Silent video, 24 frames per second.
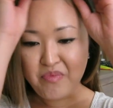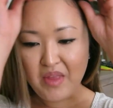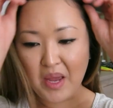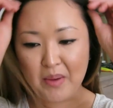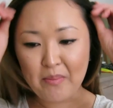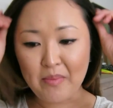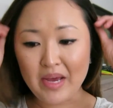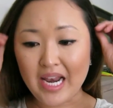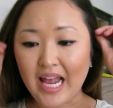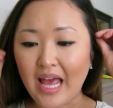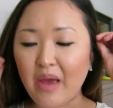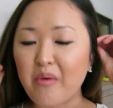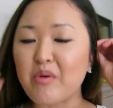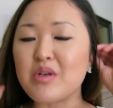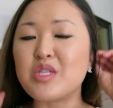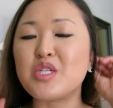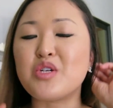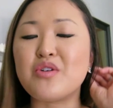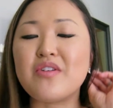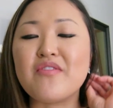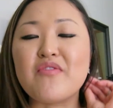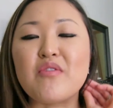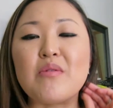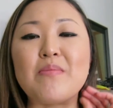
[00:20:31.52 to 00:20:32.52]
But I will
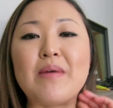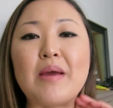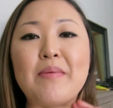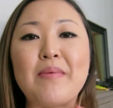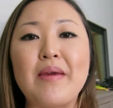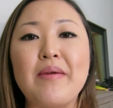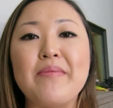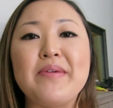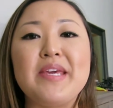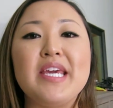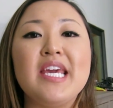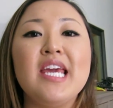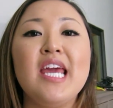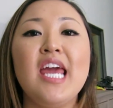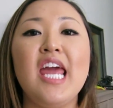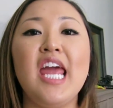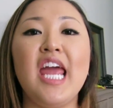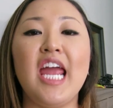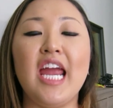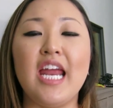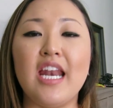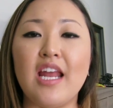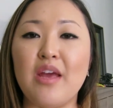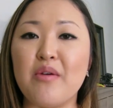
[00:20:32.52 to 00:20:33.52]
do it for my baby,
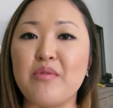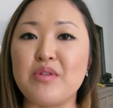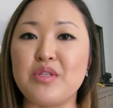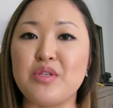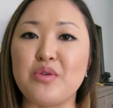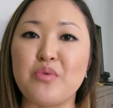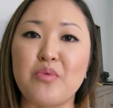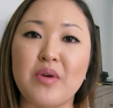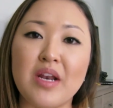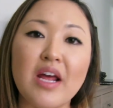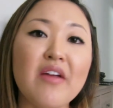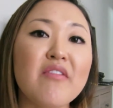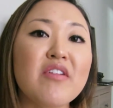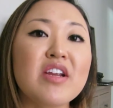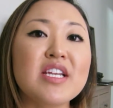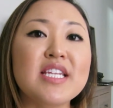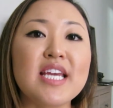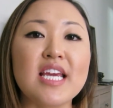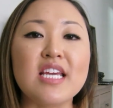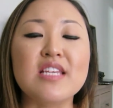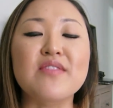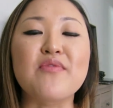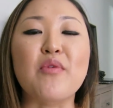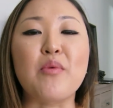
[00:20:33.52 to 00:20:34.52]
and I will do whatever it
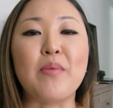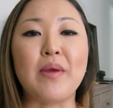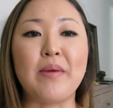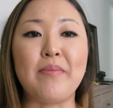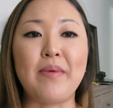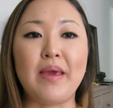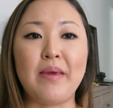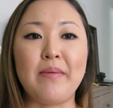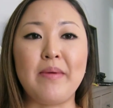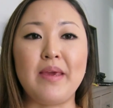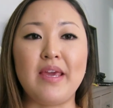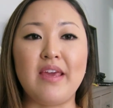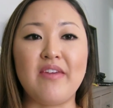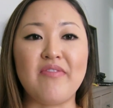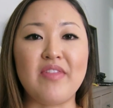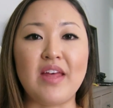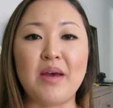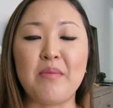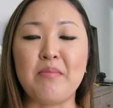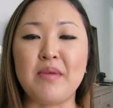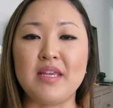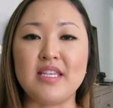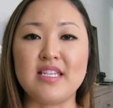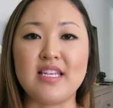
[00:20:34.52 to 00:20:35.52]
takes for my baby if
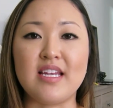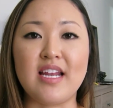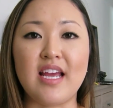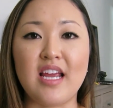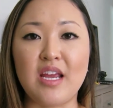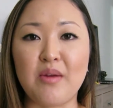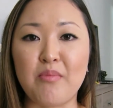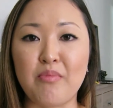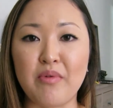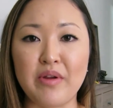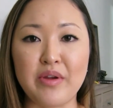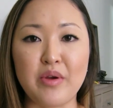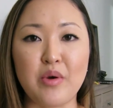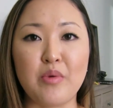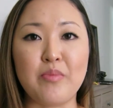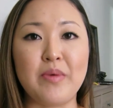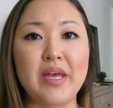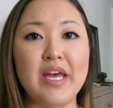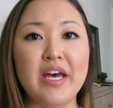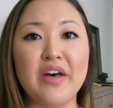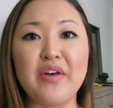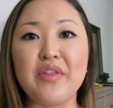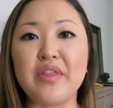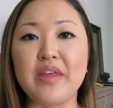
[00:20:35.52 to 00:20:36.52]
that means that I can bring home a
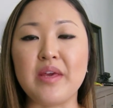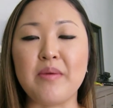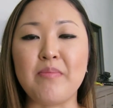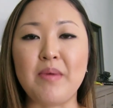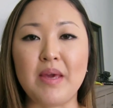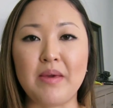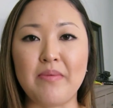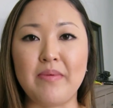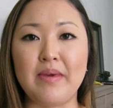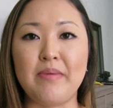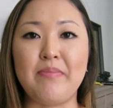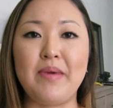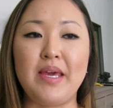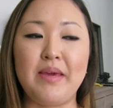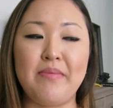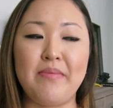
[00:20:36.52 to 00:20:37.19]
healthy baby.